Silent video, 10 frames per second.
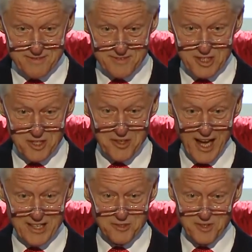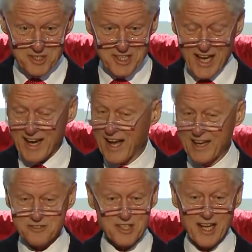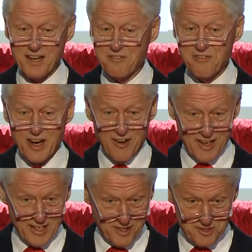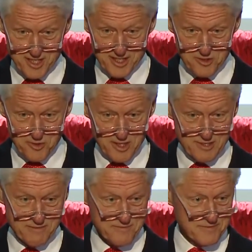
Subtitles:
The 2 guys from Louisiana I've stayed in very close touch with.